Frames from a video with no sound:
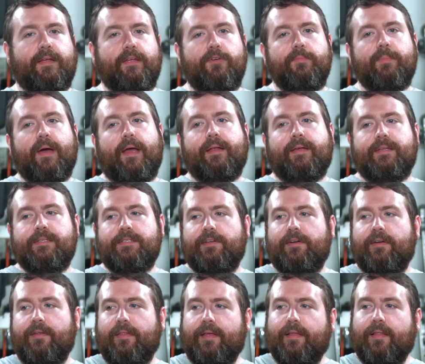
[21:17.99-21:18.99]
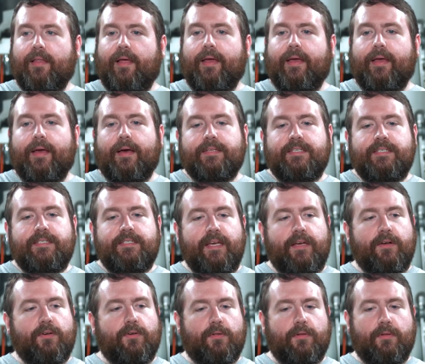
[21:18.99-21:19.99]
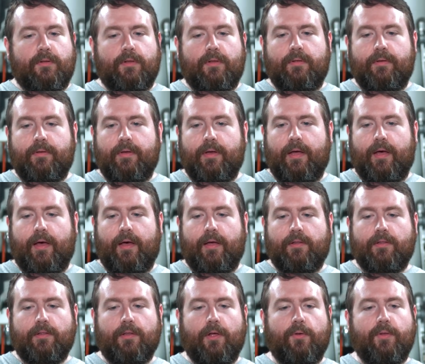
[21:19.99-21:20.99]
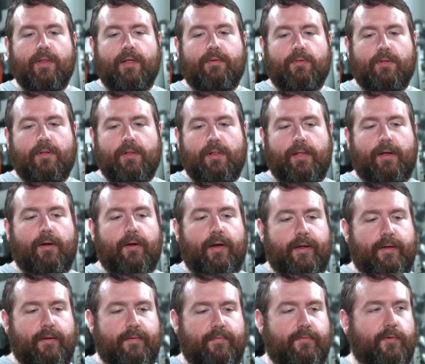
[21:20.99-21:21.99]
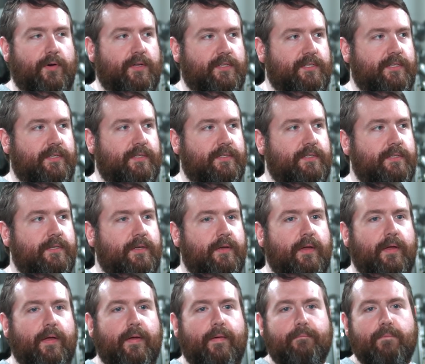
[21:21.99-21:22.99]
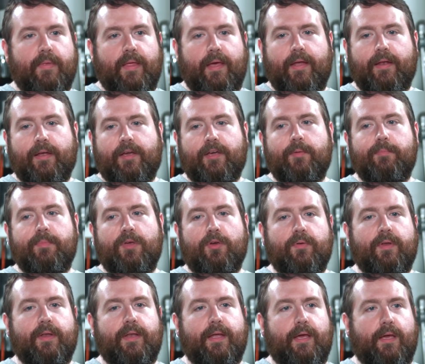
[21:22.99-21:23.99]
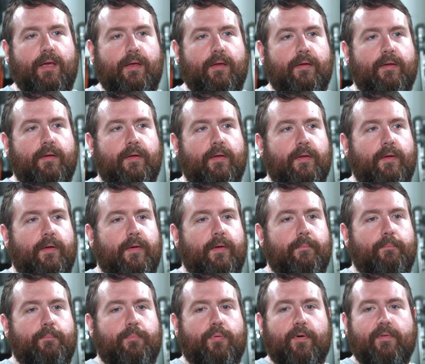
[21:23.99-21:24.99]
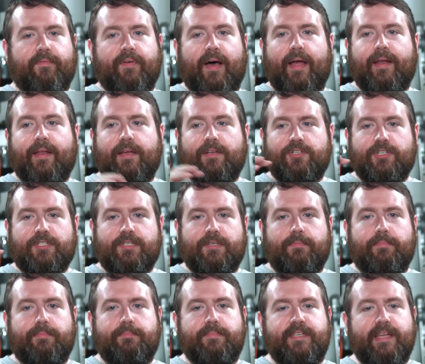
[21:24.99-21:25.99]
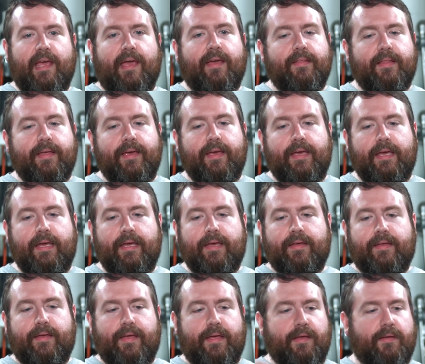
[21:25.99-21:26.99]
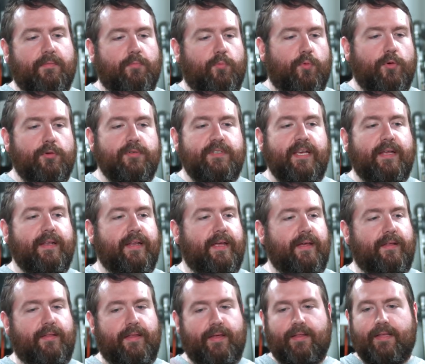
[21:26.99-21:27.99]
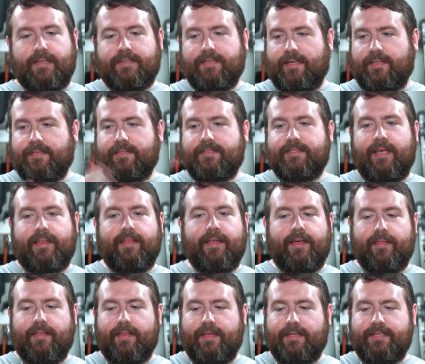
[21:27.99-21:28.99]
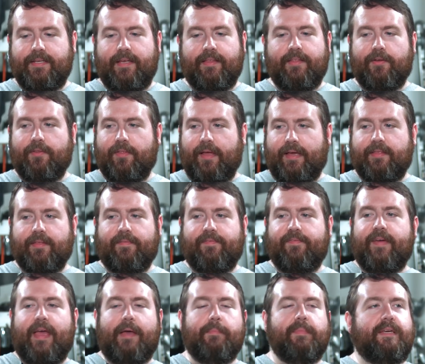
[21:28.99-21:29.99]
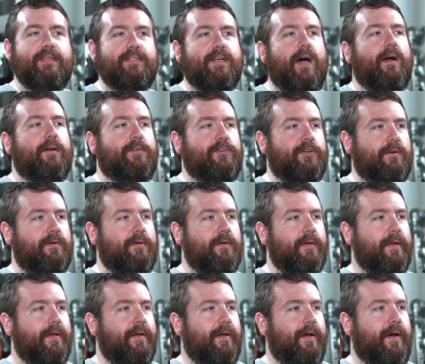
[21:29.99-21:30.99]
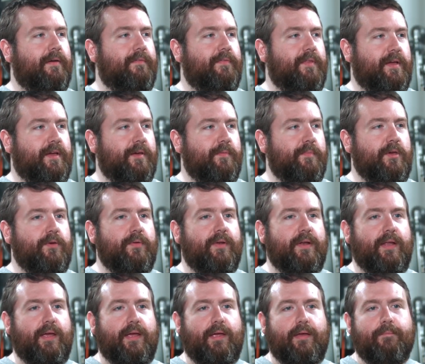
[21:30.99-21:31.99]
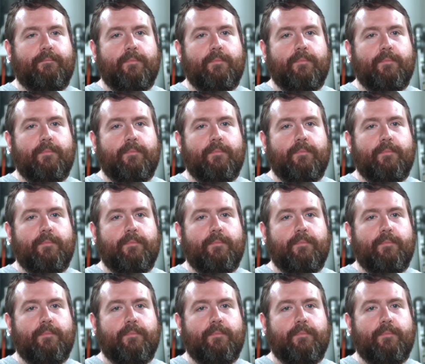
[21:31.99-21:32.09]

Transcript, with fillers: You might consider that like a single uh, low level cleric, for instance, in a community providing just daily routine healing. Let's like say they like say they're like the family doctor of the community.